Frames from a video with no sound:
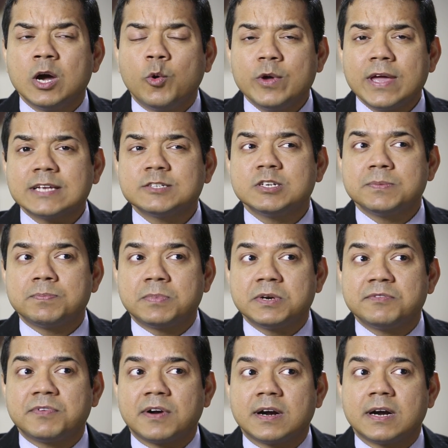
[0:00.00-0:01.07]
We actually
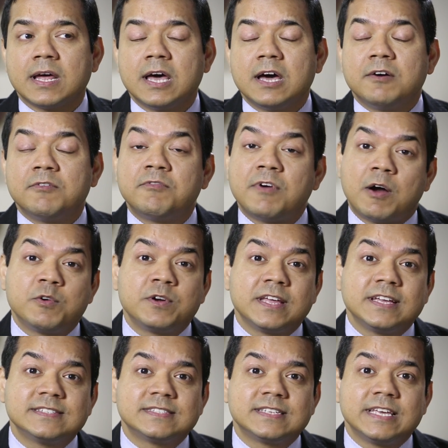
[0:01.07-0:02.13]
prefer
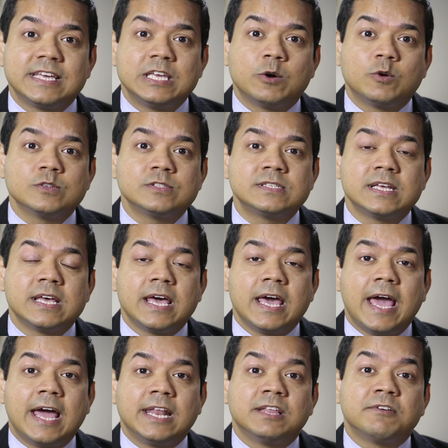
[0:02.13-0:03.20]
founding CEOs
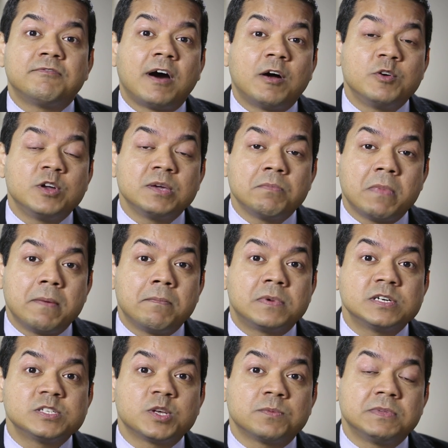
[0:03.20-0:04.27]
and the founding
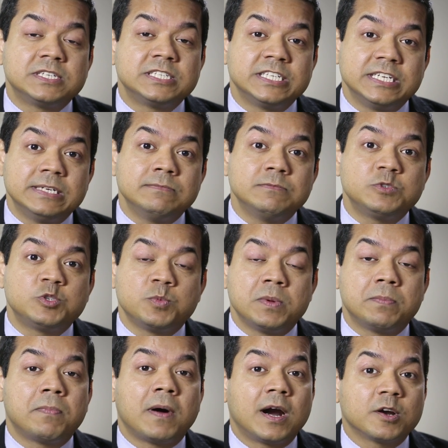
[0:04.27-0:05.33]
members of the team to
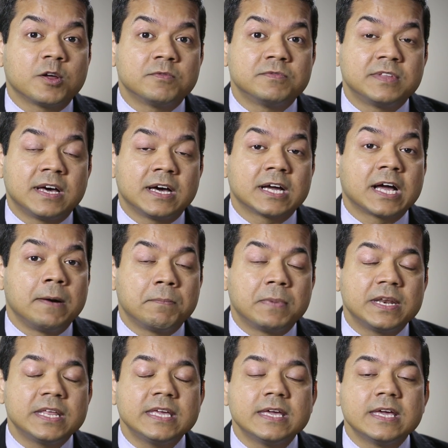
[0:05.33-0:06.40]
be part of the
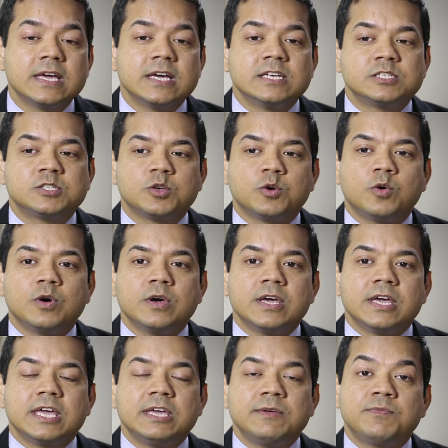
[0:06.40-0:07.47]
company so
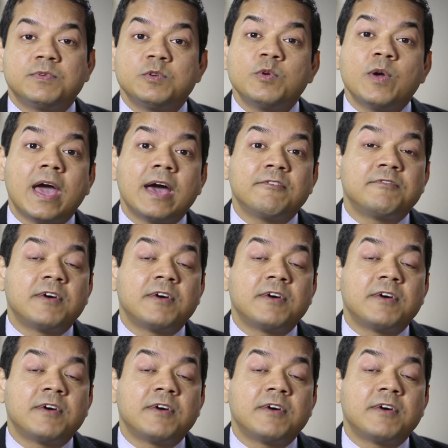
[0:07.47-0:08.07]
if you have